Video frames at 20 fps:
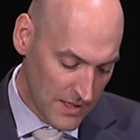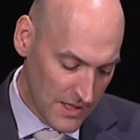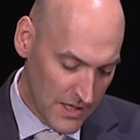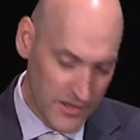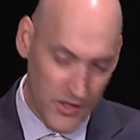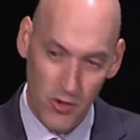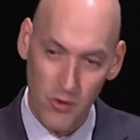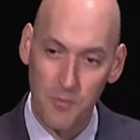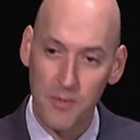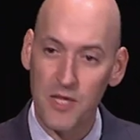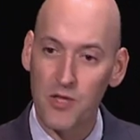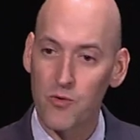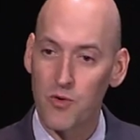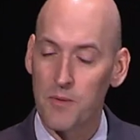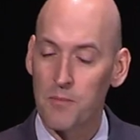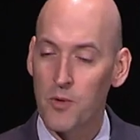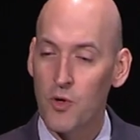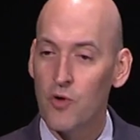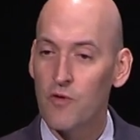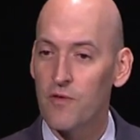There will be the
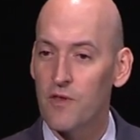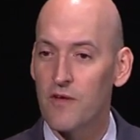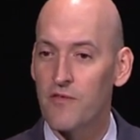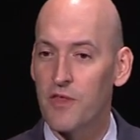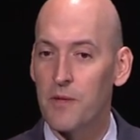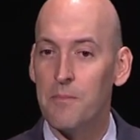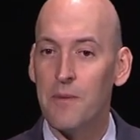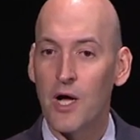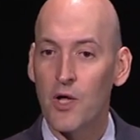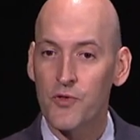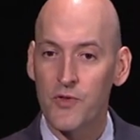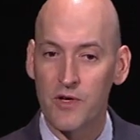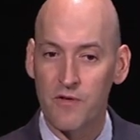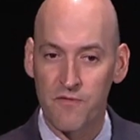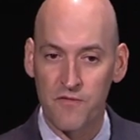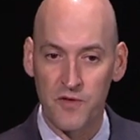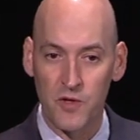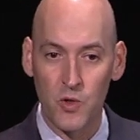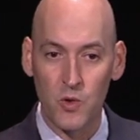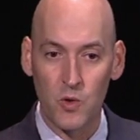removal of the melted
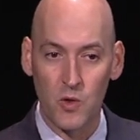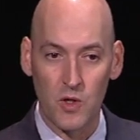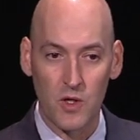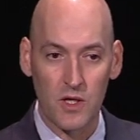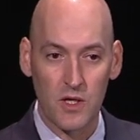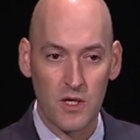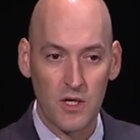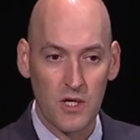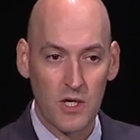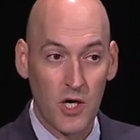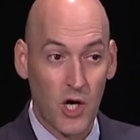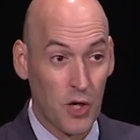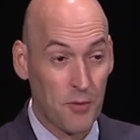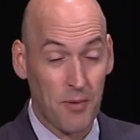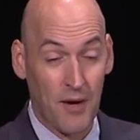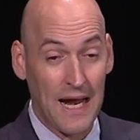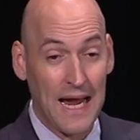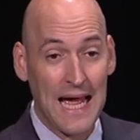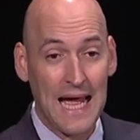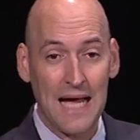fuel, or
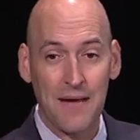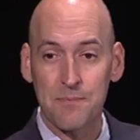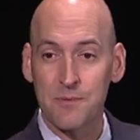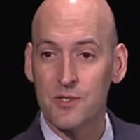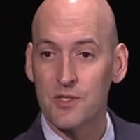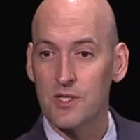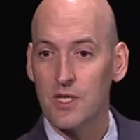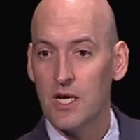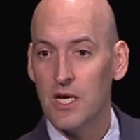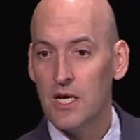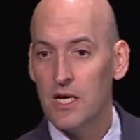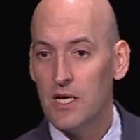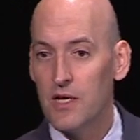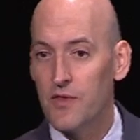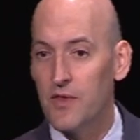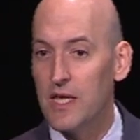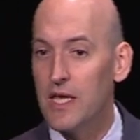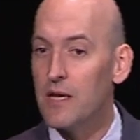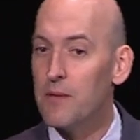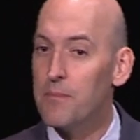perhaps
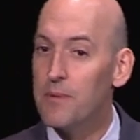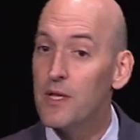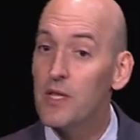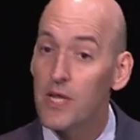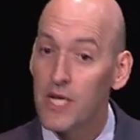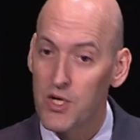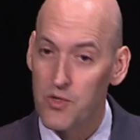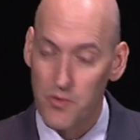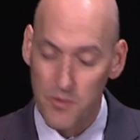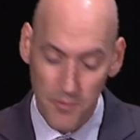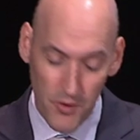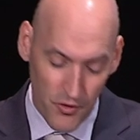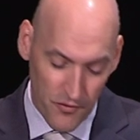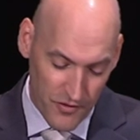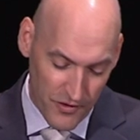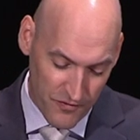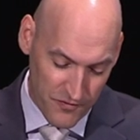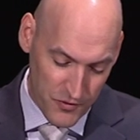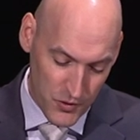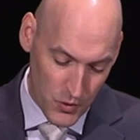the inability to remove
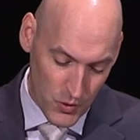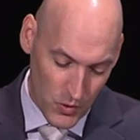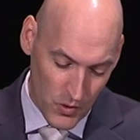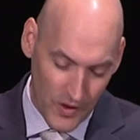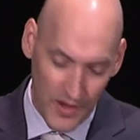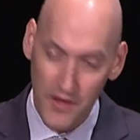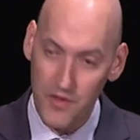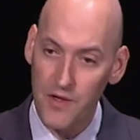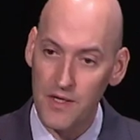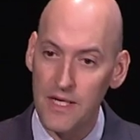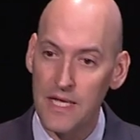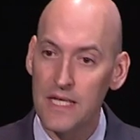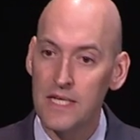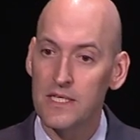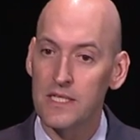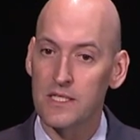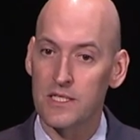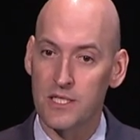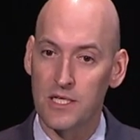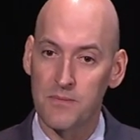the fuel and the need
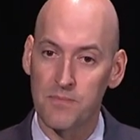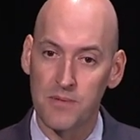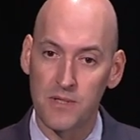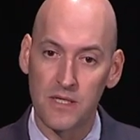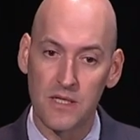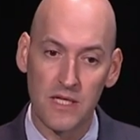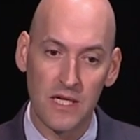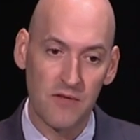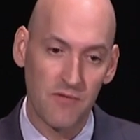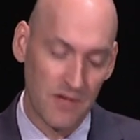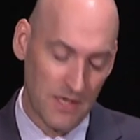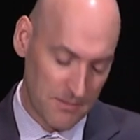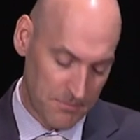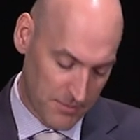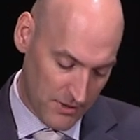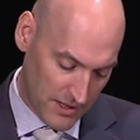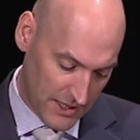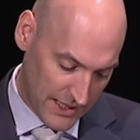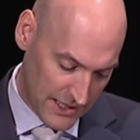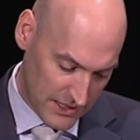to simply leave it in
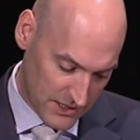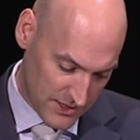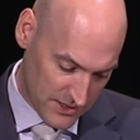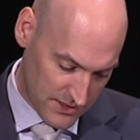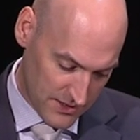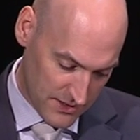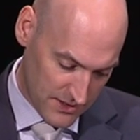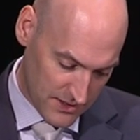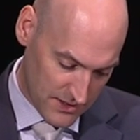place.